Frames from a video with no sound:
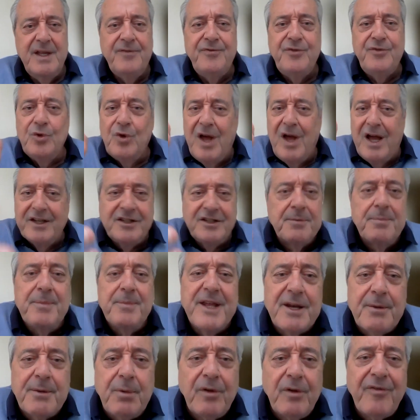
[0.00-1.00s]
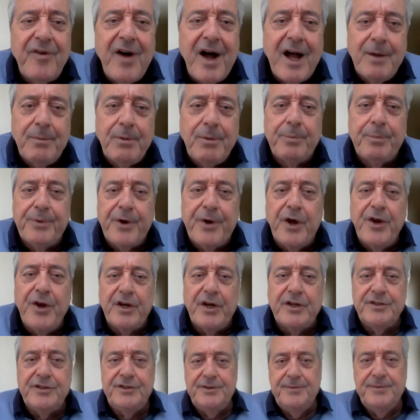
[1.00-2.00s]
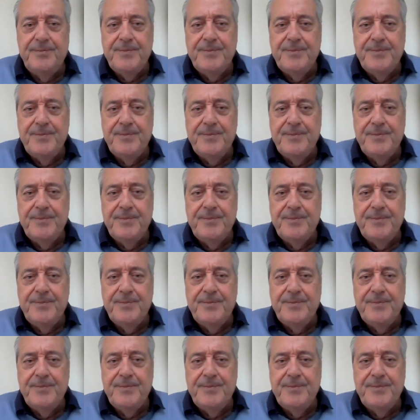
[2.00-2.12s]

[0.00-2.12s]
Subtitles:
if you like, the minimal viable product.